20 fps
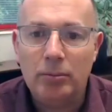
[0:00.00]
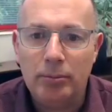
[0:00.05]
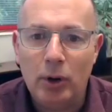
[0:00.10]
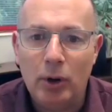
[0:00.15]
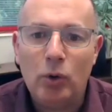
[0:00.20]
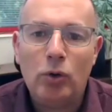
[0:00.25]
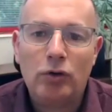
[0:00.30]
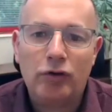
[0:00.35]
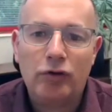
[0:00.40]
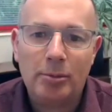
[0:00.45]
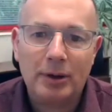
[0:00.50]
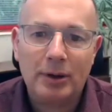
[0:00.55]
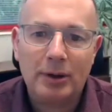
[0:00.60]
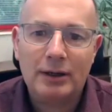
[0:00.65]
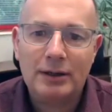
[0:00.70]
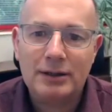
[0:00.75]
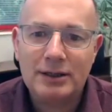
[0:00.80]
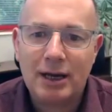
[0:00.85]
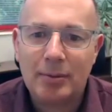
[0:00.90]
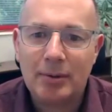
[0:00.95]
milk from a
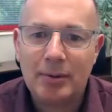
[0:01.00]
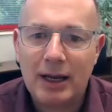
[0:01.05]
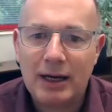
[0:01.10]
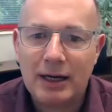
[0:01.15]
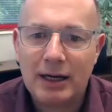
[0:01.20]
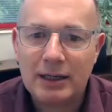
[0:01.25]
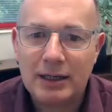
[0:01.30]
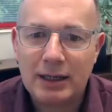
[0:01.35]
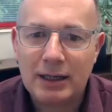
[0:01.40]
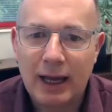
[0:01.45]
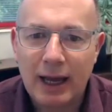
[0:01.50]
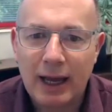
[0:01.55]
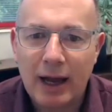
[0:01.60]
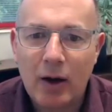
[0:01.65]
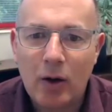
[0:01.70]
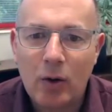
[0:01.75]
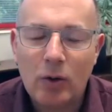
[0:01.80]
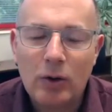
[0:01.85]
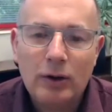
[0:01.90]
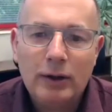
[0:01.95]
contaminated
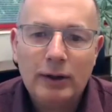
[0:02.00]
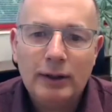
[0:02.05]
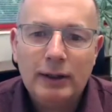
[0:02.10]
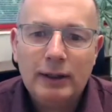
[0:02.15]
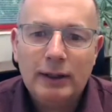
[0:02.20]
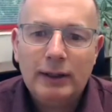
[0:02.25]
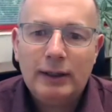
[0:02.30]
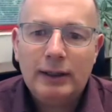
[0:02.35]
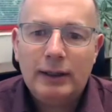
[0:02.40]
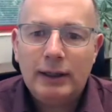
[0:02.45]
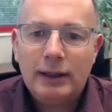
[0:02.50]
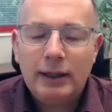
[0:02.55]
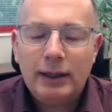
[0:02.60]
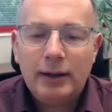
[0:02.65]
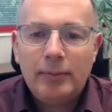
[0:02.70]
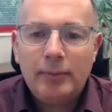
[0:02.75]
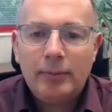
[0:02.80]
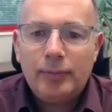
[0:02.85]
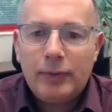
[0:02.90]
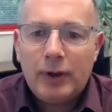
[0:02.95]
cow
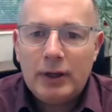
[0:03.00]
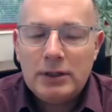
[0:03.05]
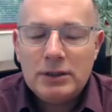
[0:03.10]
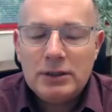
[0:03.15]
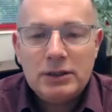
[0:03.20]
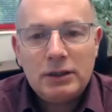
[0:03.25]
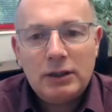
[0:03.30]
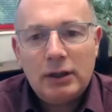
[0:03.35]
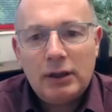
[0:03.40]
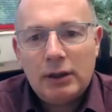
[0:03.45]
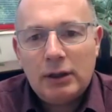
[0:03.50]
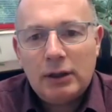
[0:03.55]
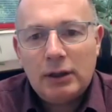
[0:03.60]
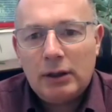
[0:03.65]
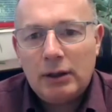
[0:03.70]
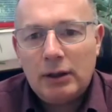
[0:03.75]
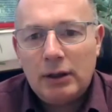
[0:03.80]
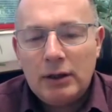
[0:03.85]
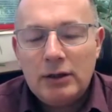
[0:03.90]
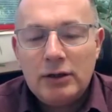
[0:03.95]
into
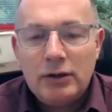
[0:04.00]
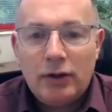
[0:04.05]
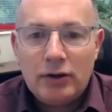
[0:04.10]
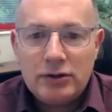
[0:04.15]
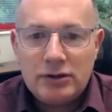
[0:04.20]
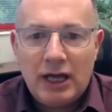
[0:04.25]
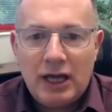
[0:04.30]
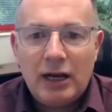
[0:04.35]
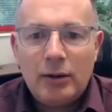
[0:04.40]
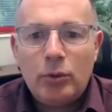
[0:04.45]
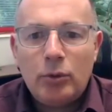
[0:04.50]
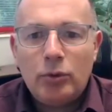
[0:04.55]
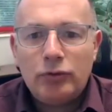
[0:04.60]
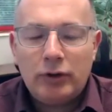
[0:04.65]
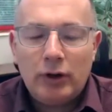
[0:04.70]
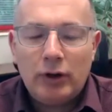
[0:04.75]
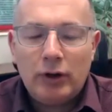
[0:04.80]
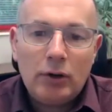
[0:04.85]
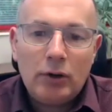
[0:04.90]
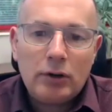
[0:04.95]
those
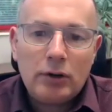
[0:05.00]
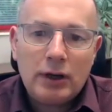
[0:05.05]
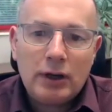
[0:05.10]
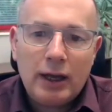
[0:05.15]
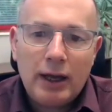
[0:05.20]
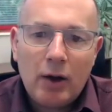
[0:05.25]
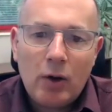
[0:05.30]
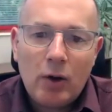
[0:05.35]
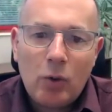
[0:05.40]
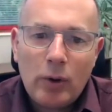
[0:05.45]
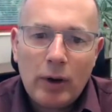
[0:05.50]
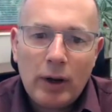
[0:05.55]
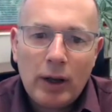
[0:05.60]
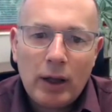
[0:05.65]
animals and looked how